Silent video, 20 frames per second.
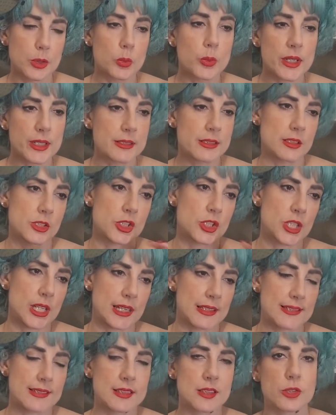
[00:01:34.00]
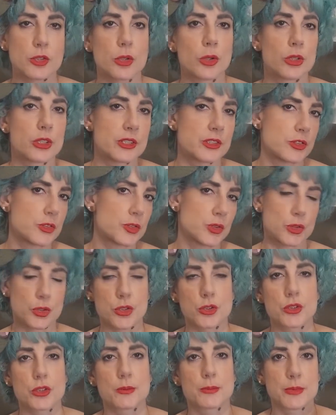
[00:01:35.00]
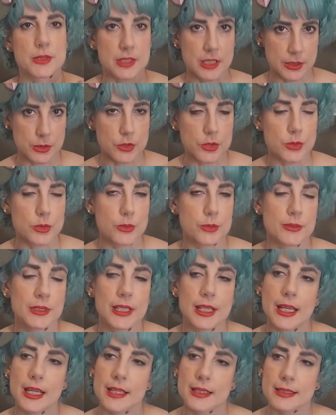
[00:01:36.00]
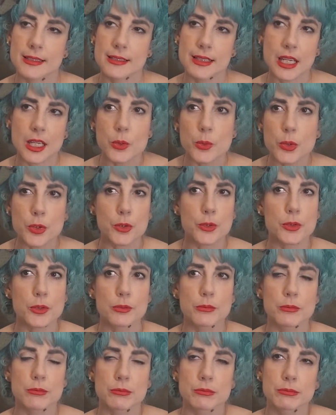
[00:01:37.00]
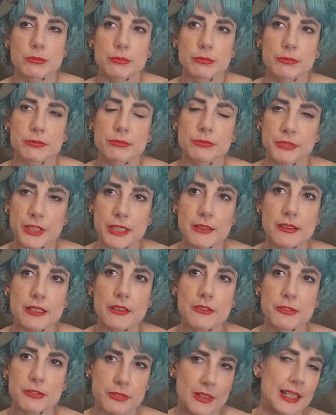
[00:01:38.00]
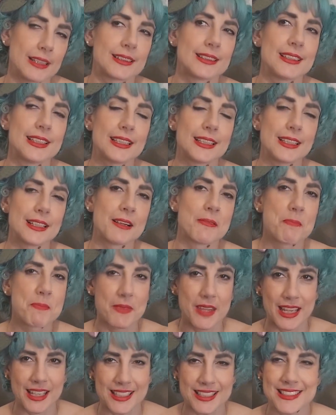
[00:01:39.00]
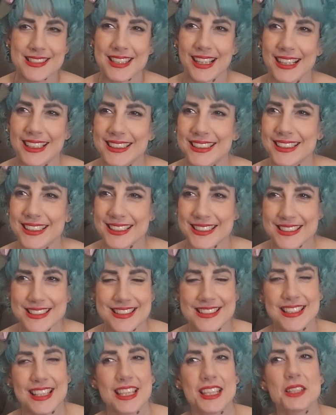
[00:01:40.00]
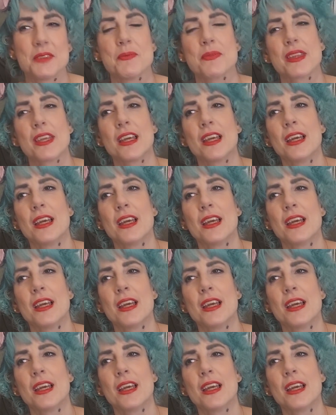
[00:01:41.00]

with chest or sternum tattoo, and they were very frightening, as I can say.